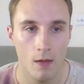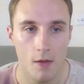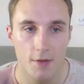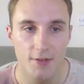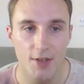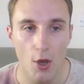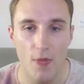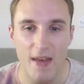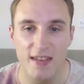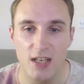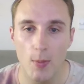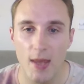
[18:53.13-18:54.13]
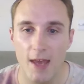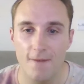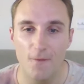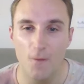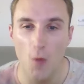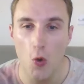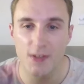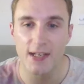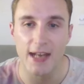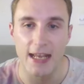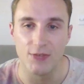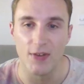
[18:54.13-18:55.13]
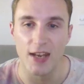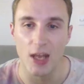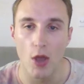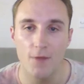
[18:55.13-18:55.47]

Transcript: So that's going to be it for today's video.